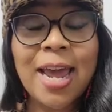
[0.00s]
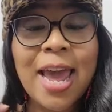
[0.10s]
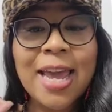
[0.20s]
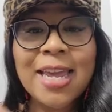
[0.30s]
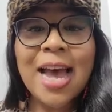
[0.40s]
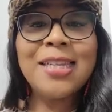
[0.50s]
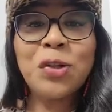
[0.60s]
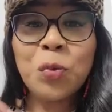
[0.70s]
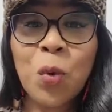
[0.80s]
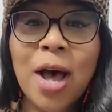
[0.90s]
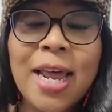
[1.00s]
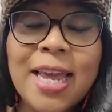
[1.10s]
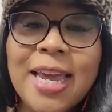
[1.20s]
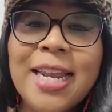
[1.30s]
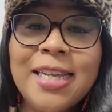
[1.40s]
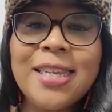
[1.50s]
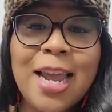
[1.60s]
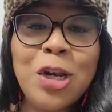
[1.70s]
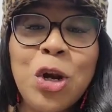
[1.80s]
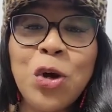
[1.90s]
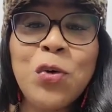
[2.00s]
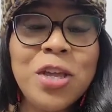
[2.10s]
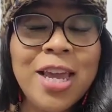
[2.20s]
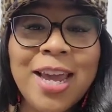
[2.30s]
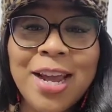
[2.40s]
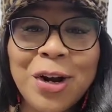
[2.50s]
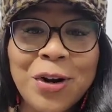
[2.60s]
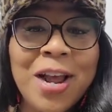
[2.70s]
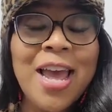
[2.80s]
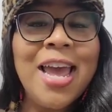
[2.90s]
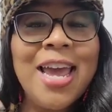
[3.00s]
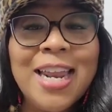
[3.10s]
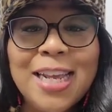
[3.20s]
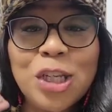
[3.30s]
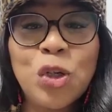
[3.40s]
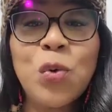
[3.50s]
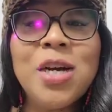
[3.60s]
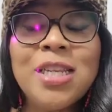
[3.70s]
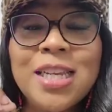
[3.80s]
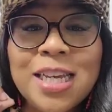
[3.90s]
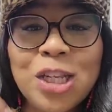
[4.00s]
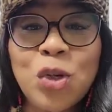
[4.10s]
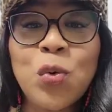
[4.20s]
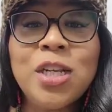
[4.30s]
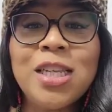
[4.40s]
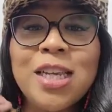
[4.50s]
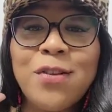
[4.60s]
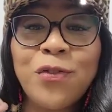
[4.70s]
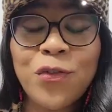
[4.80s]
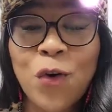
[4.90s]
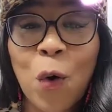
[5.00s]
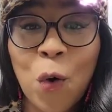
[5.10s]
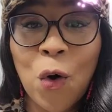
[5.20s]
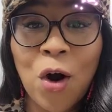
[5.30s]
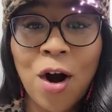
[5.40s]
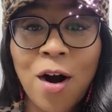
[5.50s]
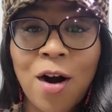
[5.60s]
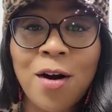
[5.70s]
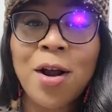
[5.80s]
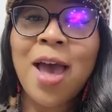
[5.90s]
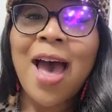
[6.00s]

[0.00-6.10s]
And guess what? It is a new year. It is 2024.